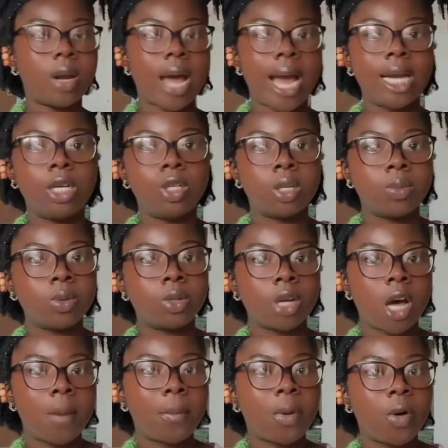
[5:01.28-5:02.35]
I doubled
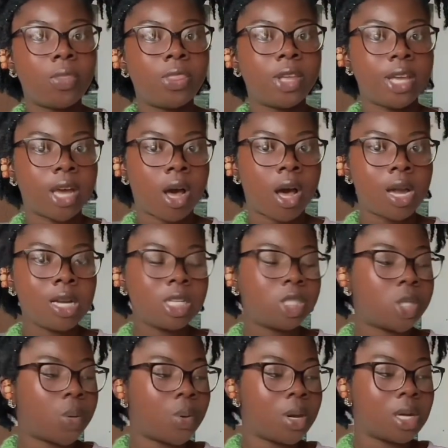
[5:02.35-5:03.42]
up on the yarn
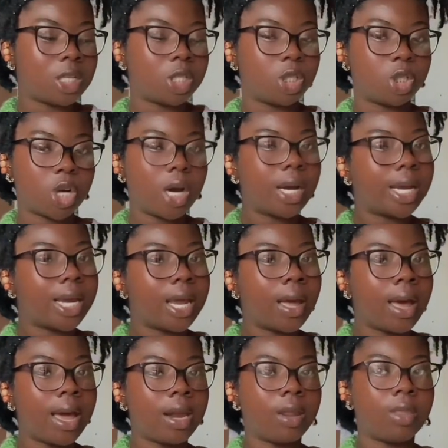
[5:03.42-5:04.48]
so it looks
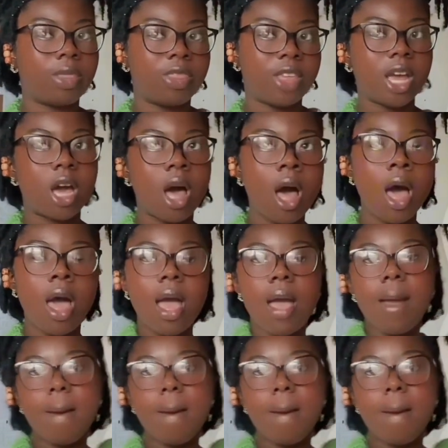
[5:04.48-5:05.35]
chunkier and thicker.